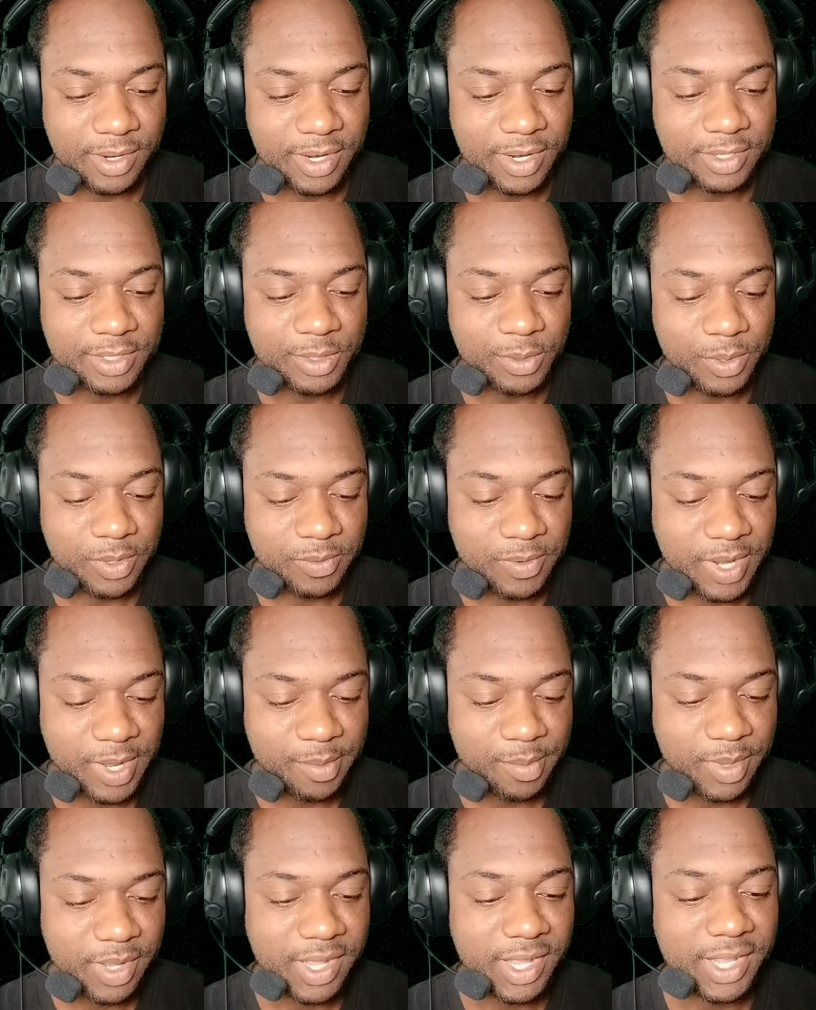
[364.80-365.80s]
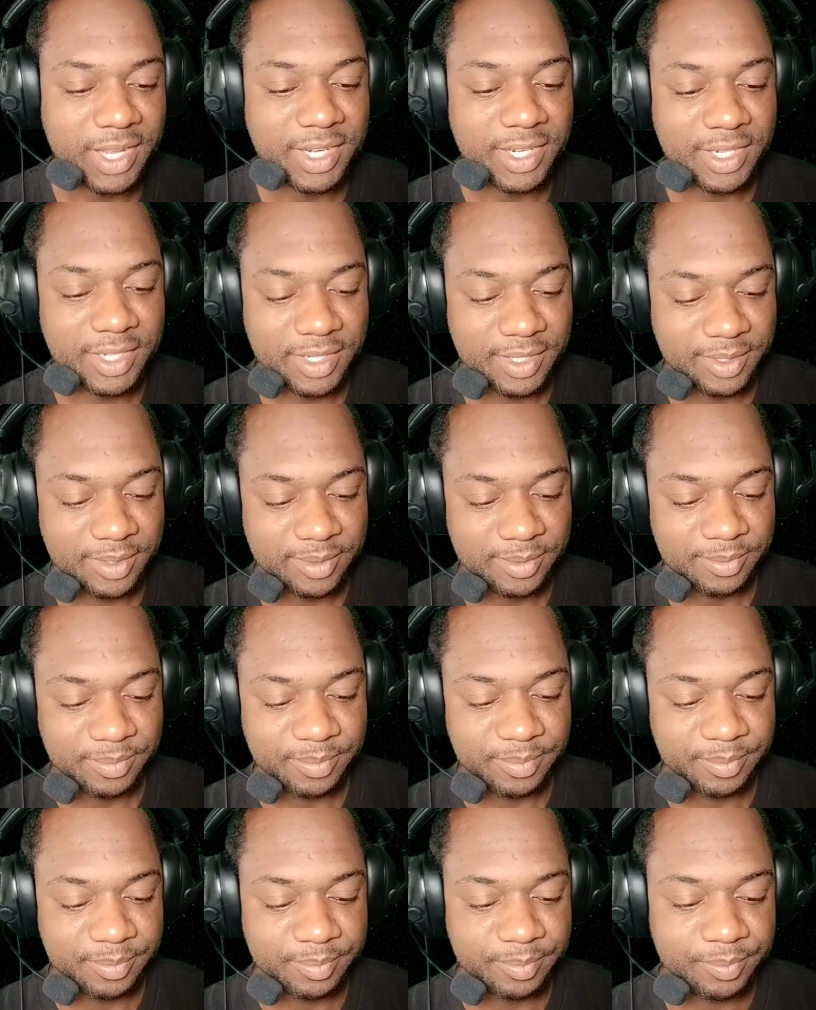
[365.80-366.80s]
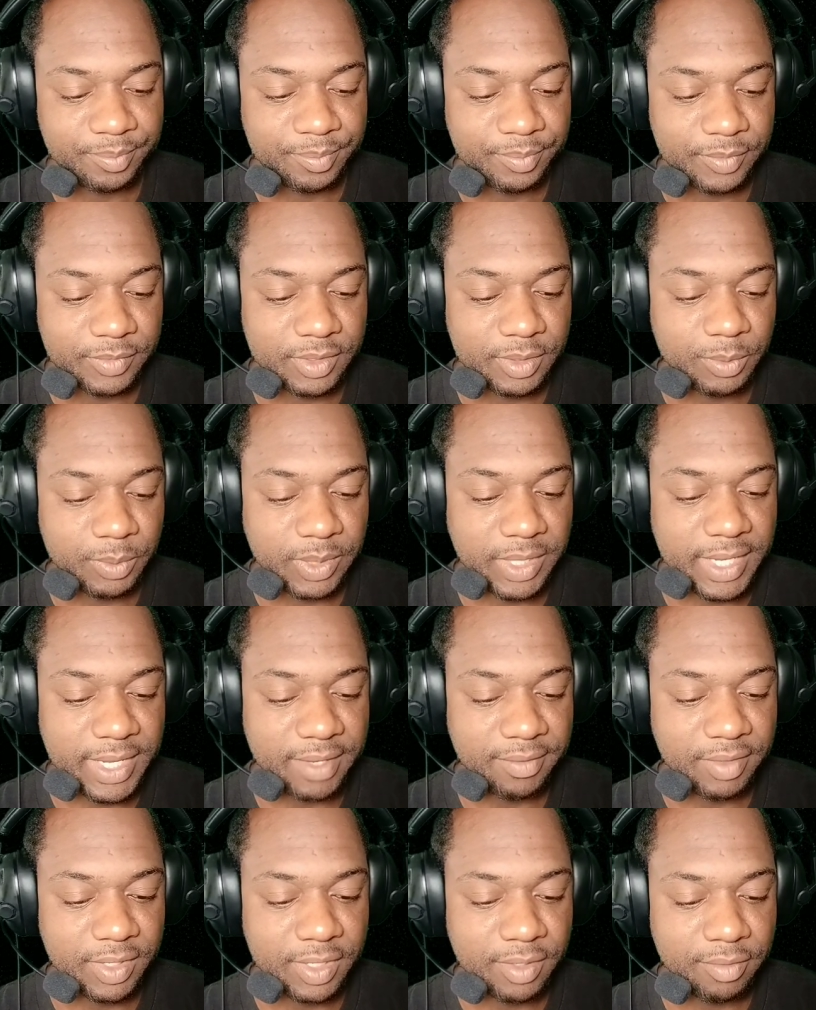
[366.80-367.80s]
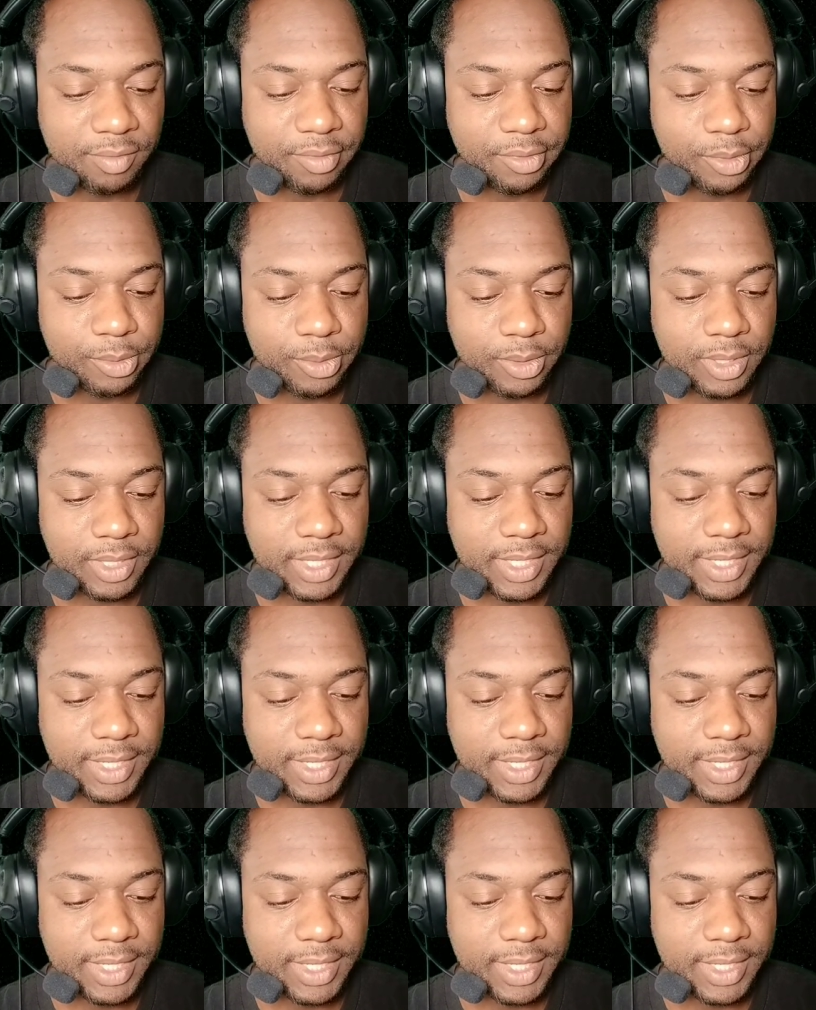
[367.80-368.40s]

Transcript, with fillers: Alright, so we're right behind. And we have enough fuel